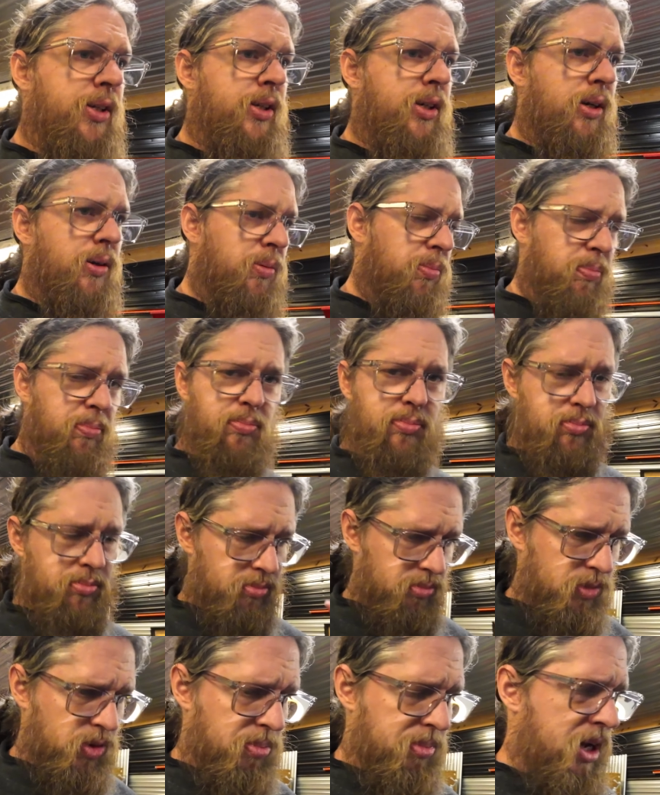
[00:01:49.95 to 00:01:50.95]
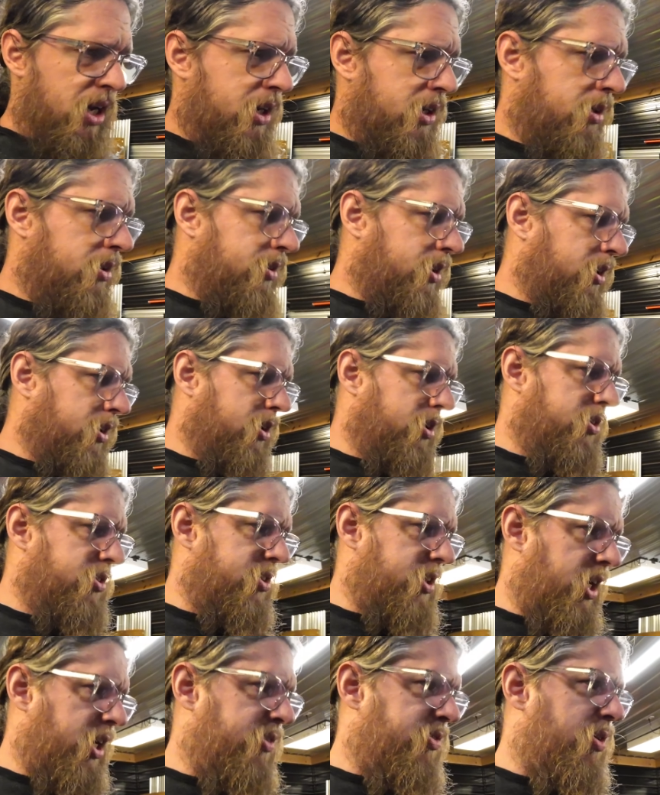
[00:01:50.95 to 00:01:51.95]
We'll make a good
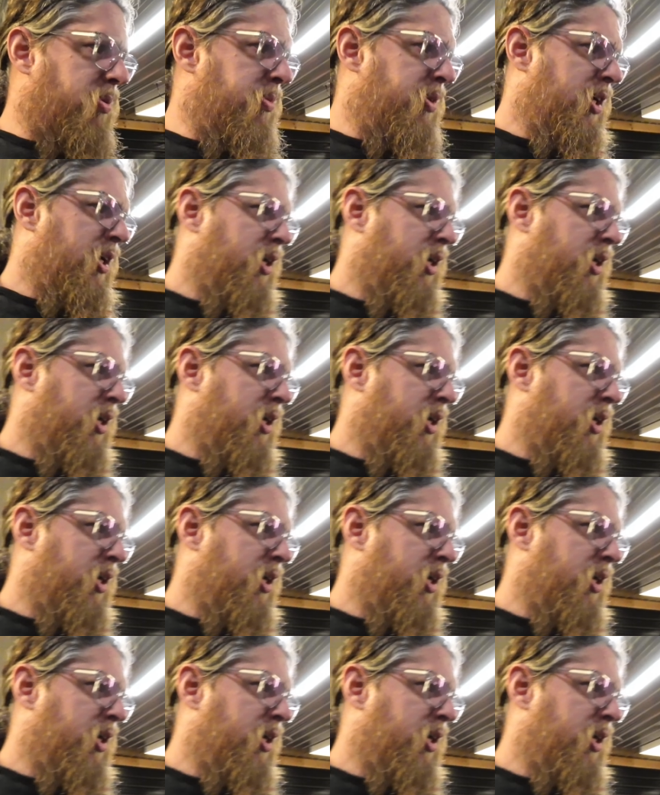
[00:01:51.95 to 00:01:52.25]
set of them.